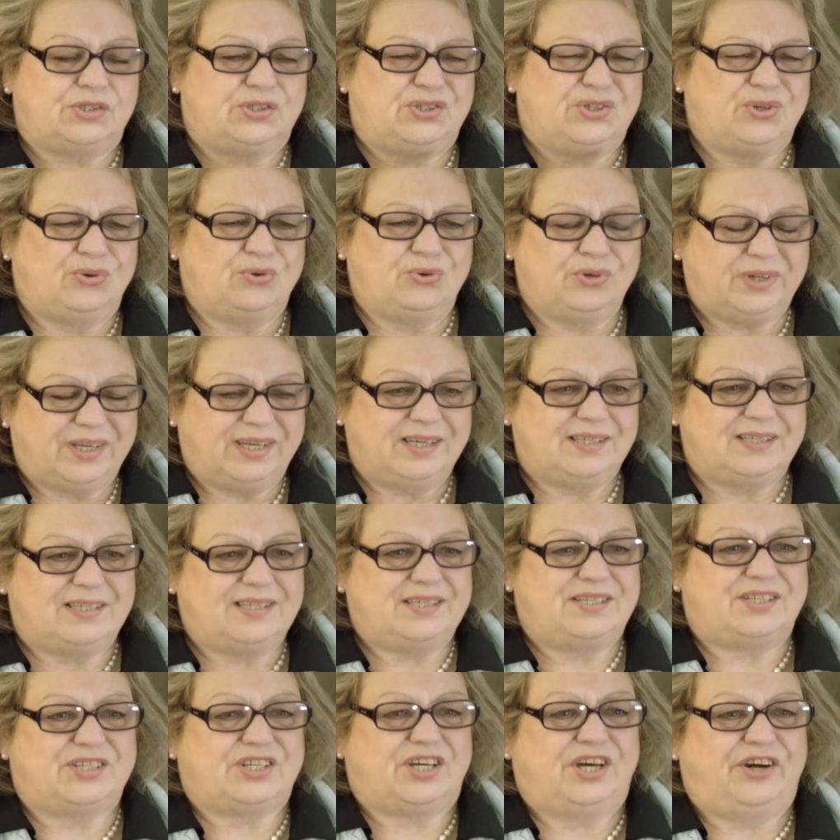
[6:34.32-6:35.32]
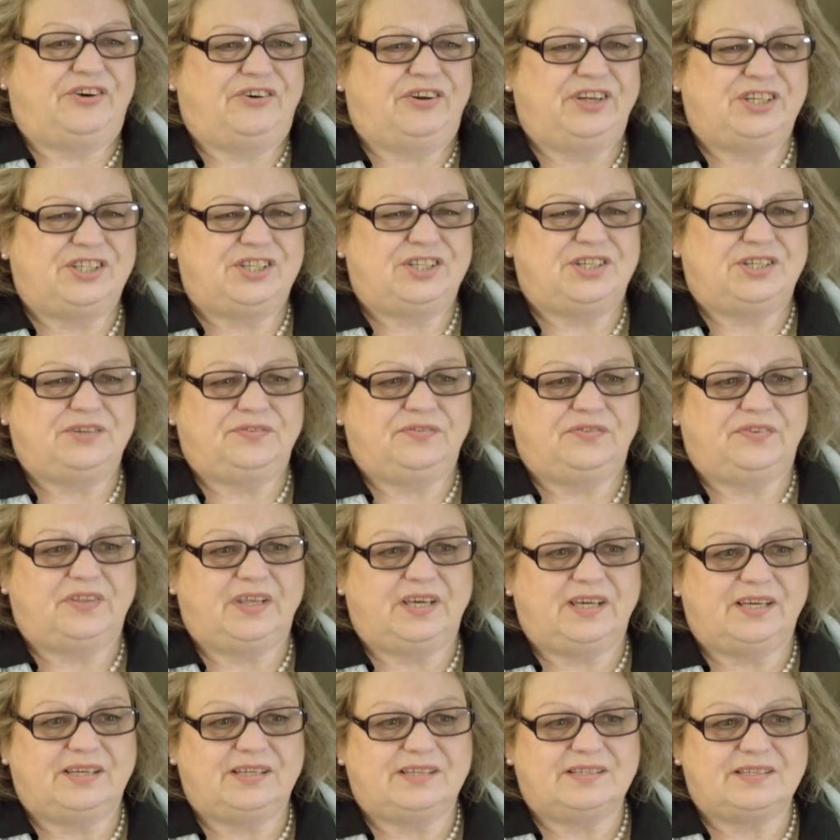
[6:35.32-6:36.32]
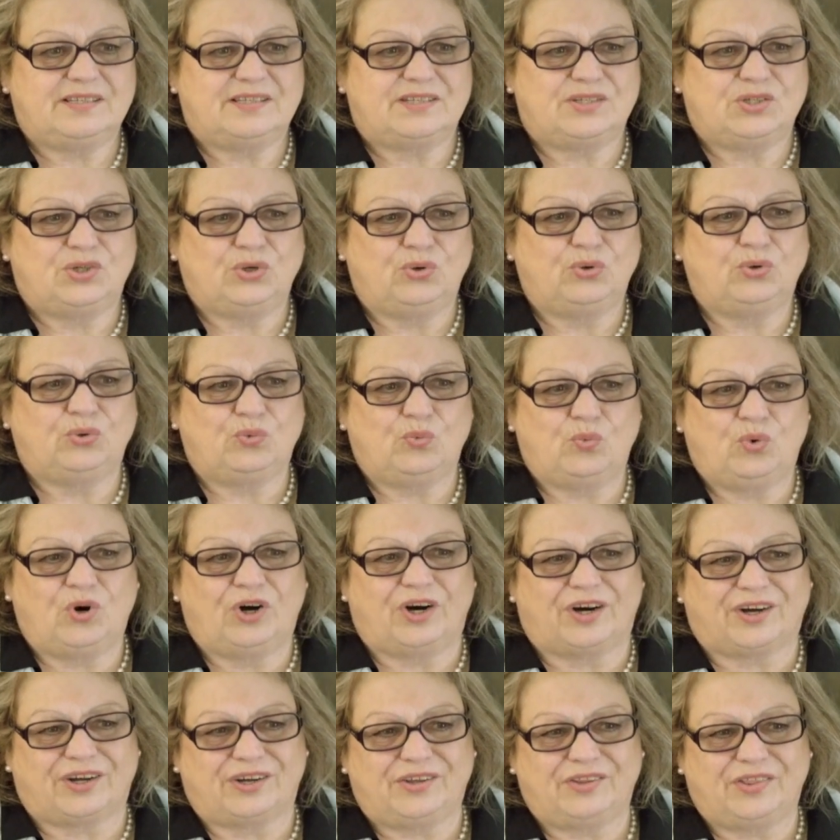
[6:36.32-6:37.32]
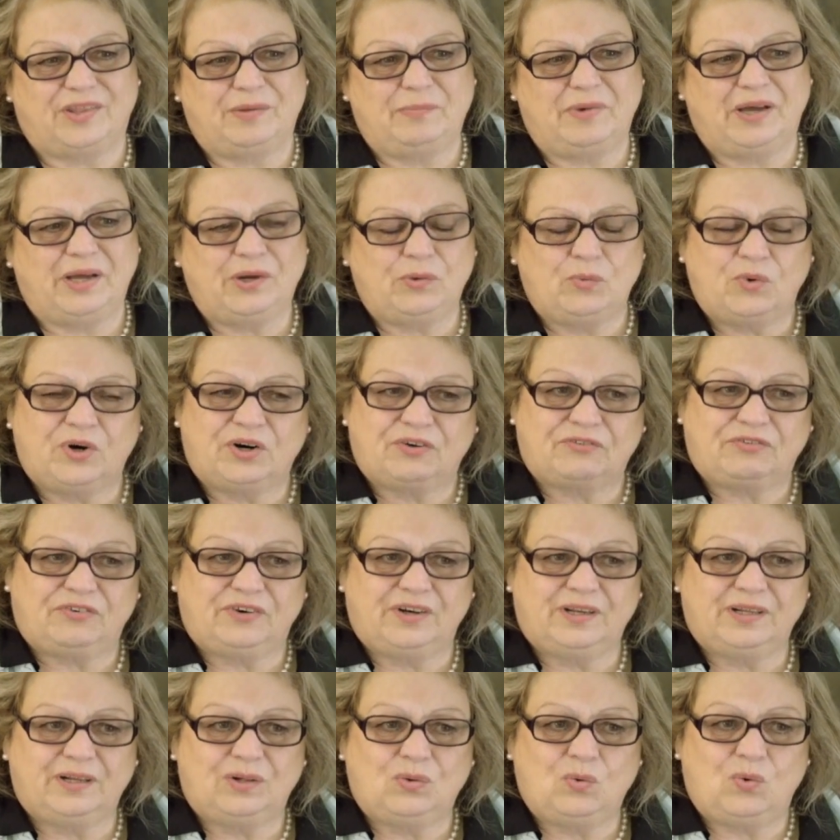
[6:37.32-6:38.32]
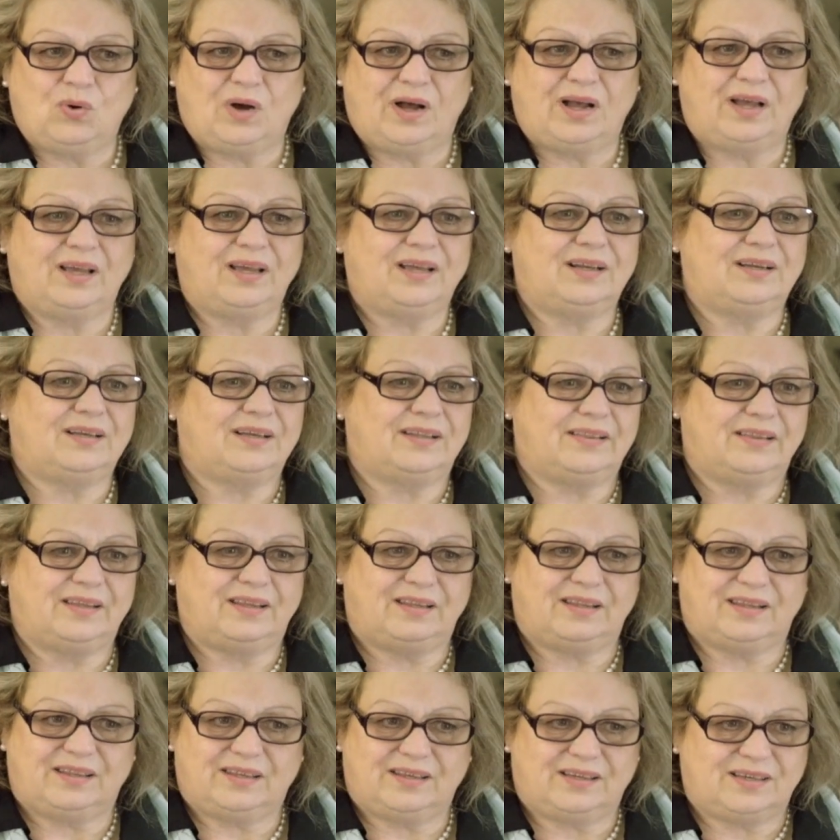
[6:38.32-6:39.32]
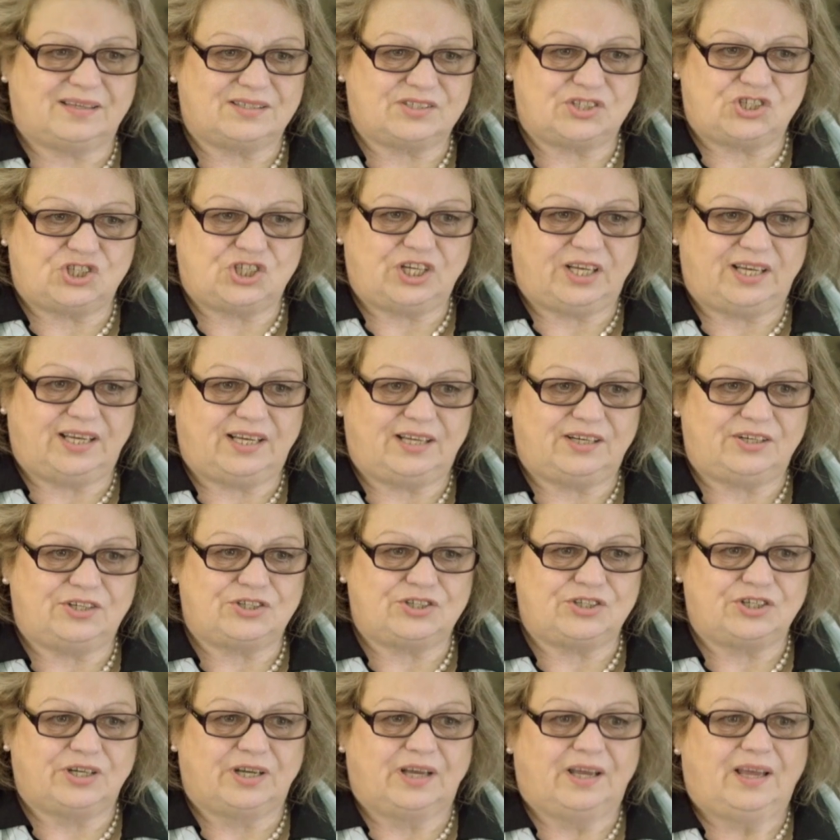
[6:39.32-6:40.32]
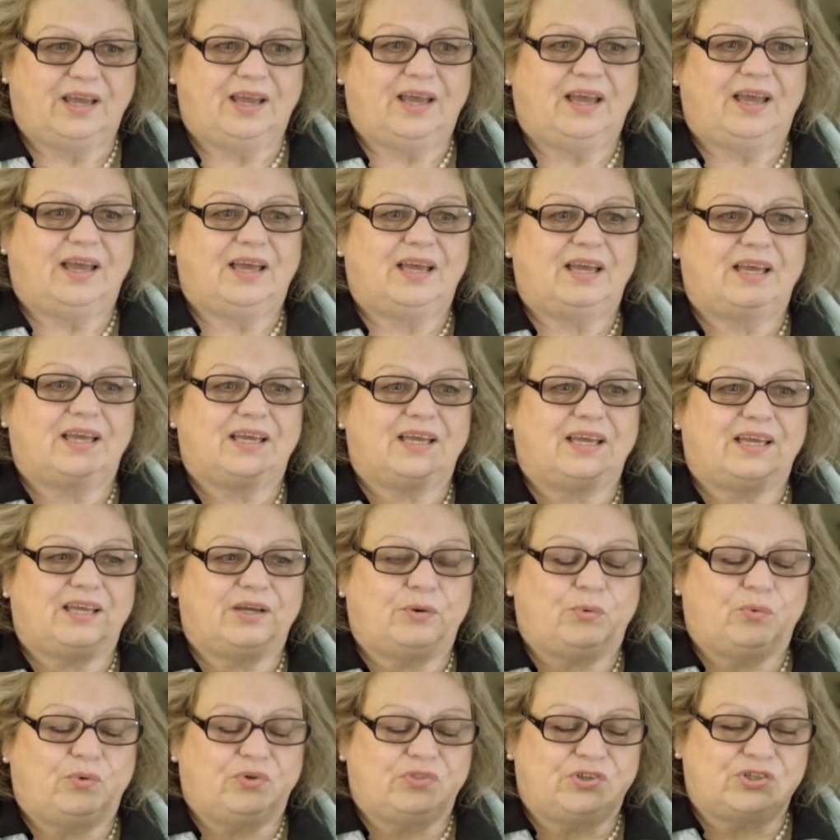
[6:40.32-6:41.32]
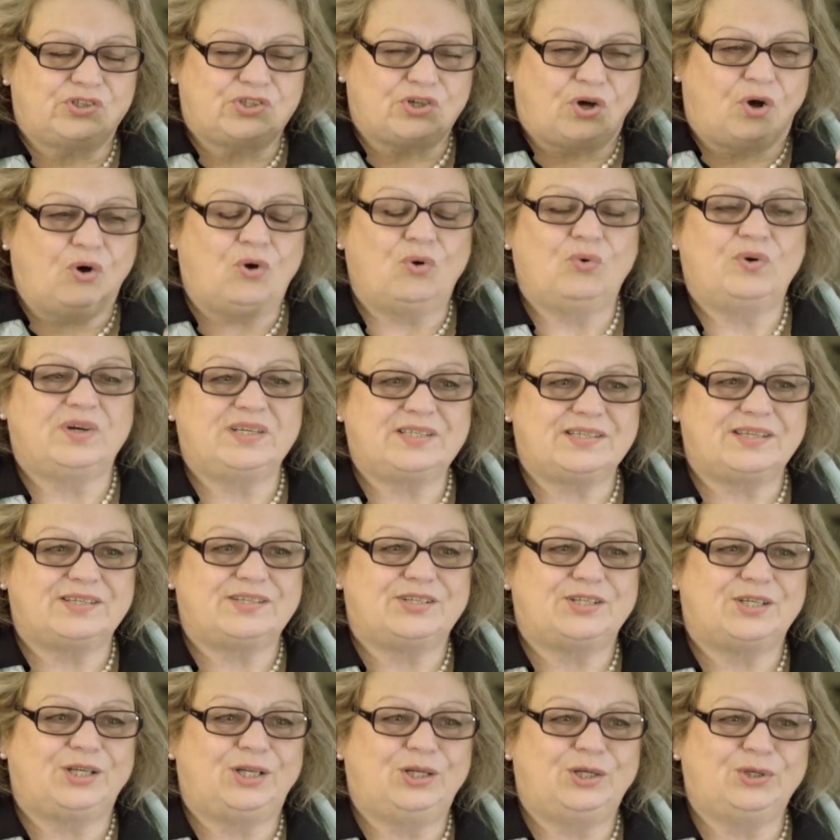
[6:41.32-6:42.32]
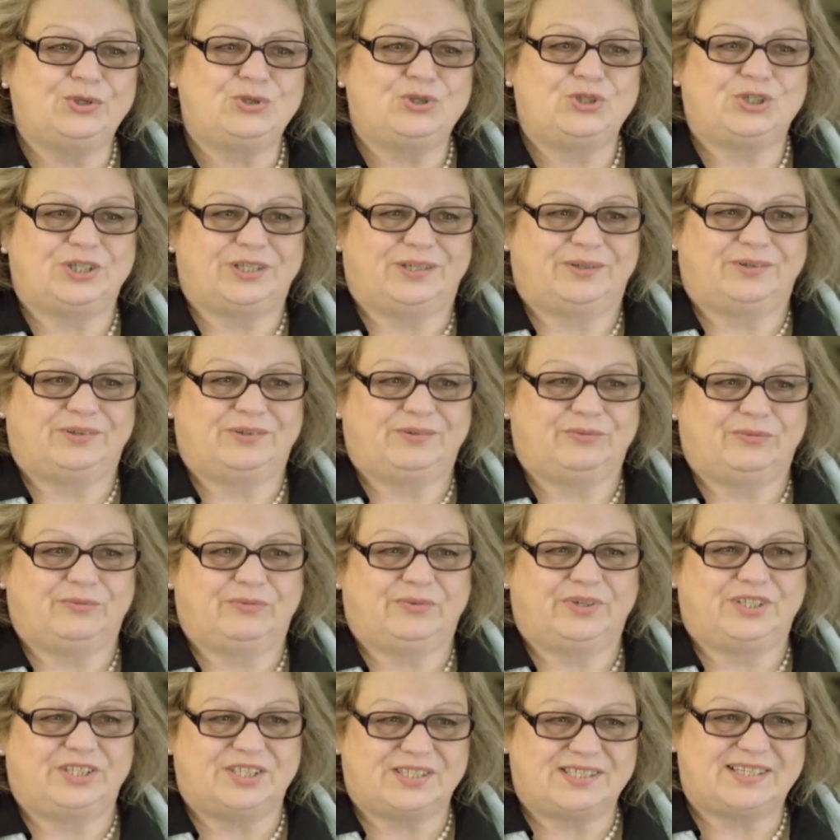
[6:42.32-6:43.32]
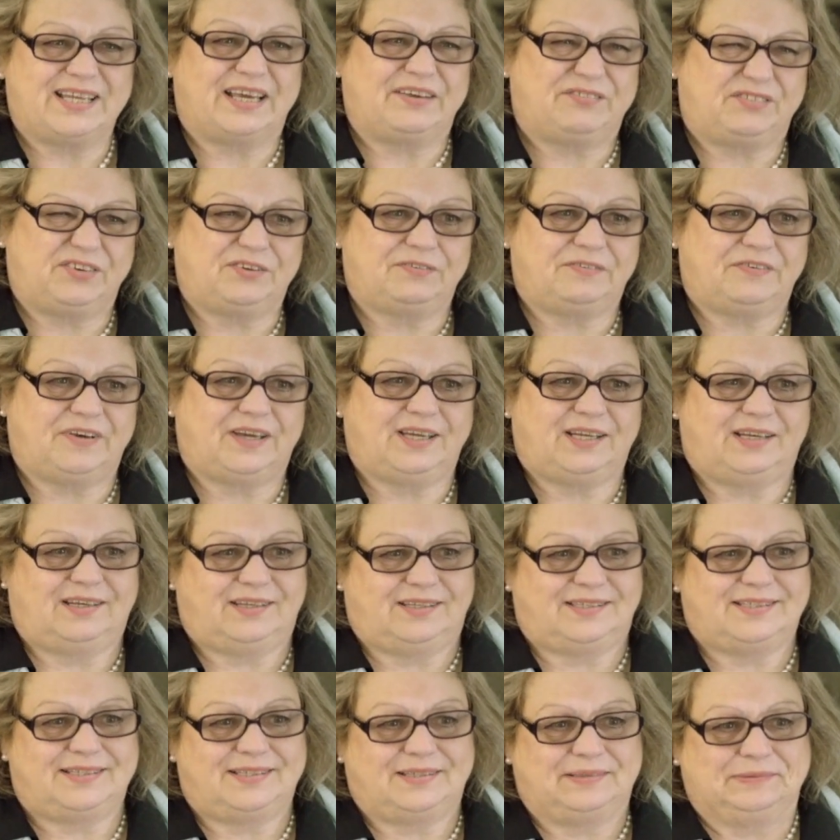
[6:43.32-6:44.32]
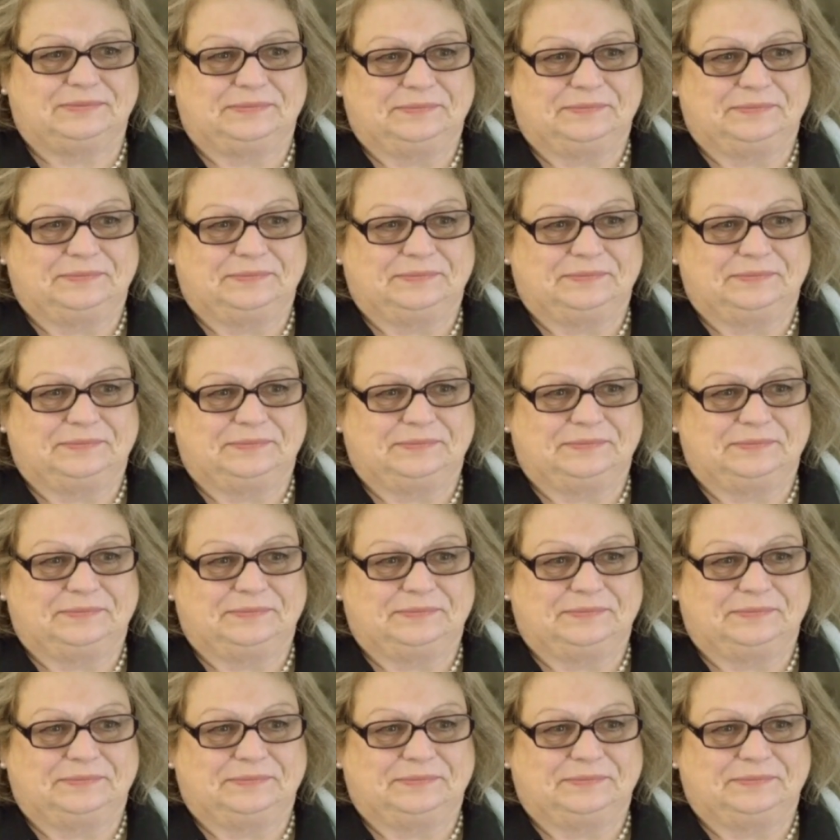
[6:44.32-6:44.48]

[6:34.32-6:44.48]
Don't get discouraged if things don't work. They might work for a little while and then things change. There's always a solution, we just have to find it.